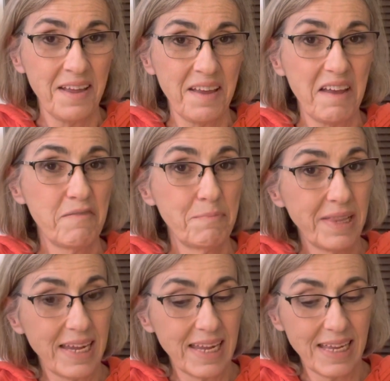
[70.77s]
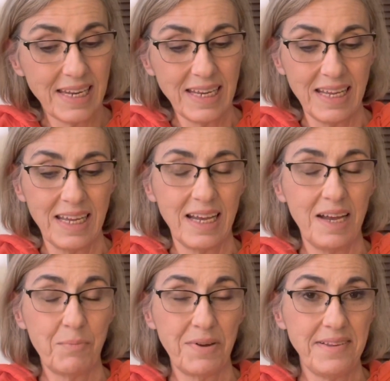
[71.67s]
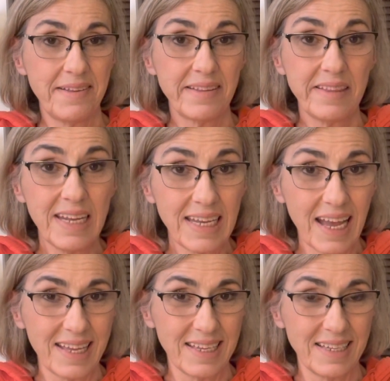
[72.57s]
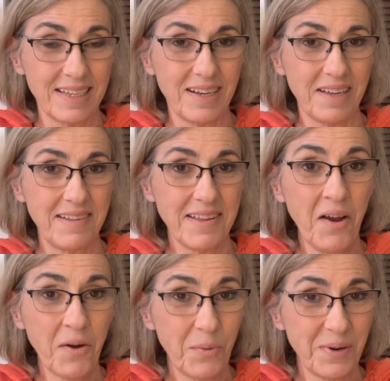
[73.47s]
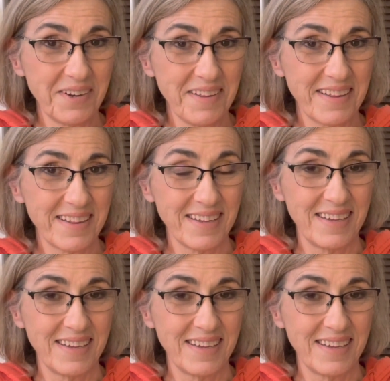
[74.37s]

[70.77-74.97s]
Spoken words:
have played Princess Leia on Star Wars?